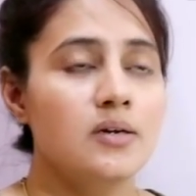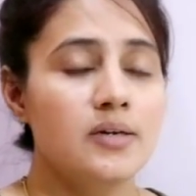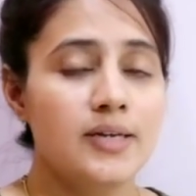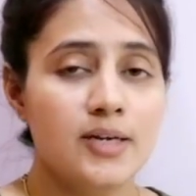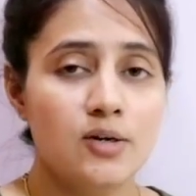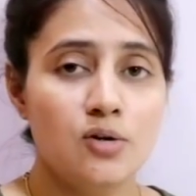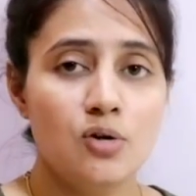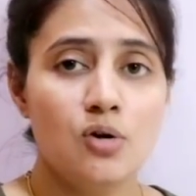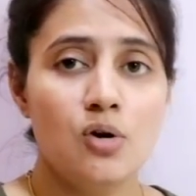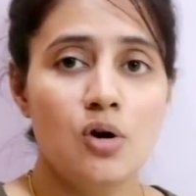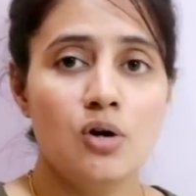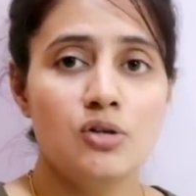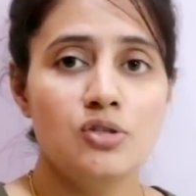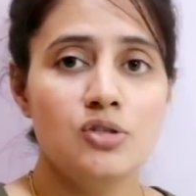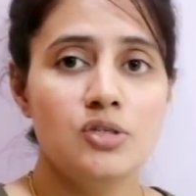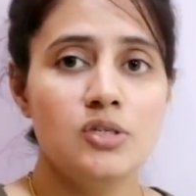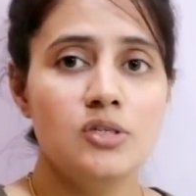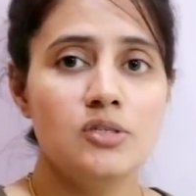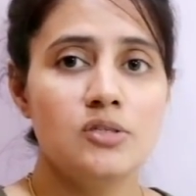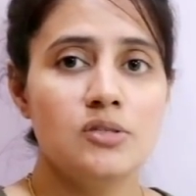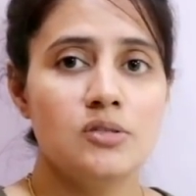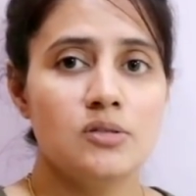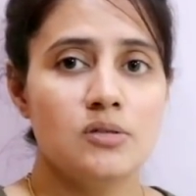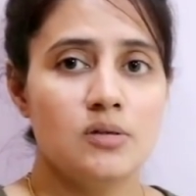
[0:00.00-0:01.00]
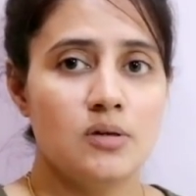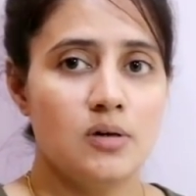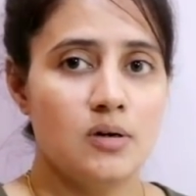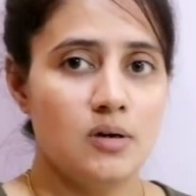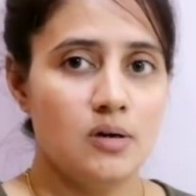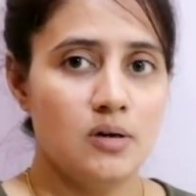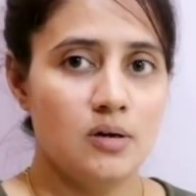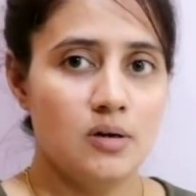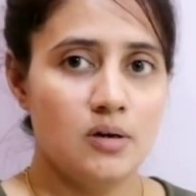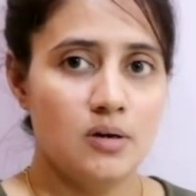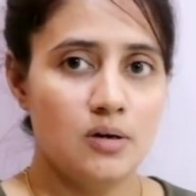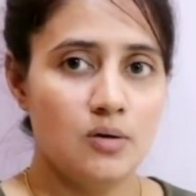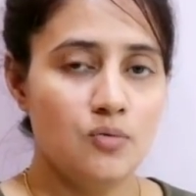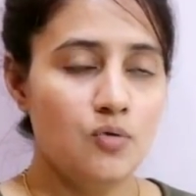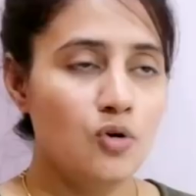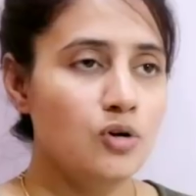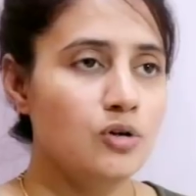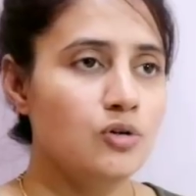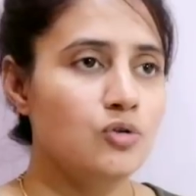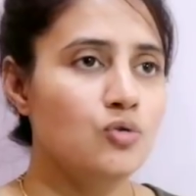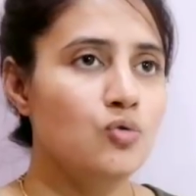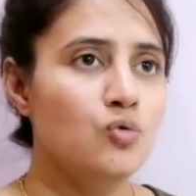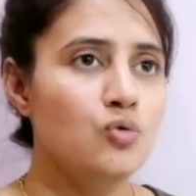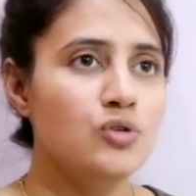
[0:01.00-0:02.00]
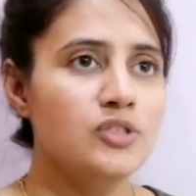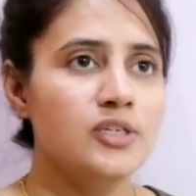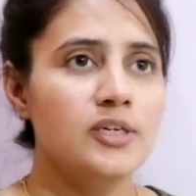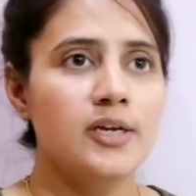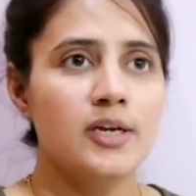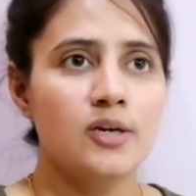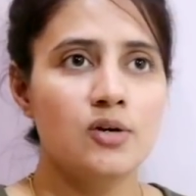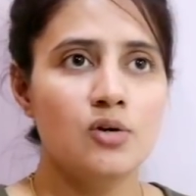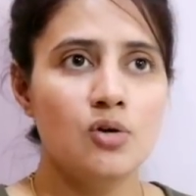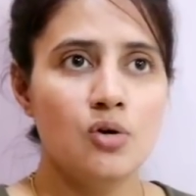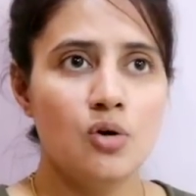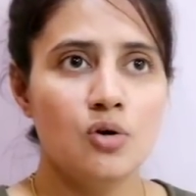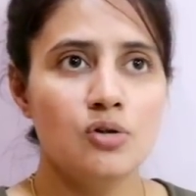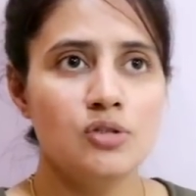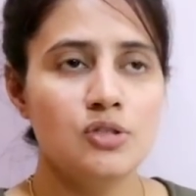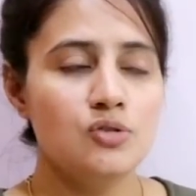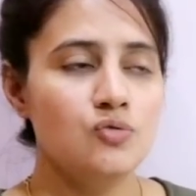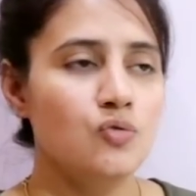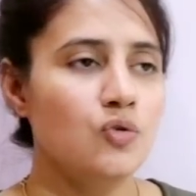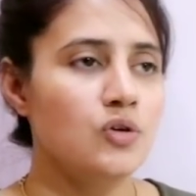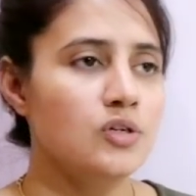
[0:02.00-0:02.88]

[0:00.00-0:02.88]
technologies, what tools and technologies,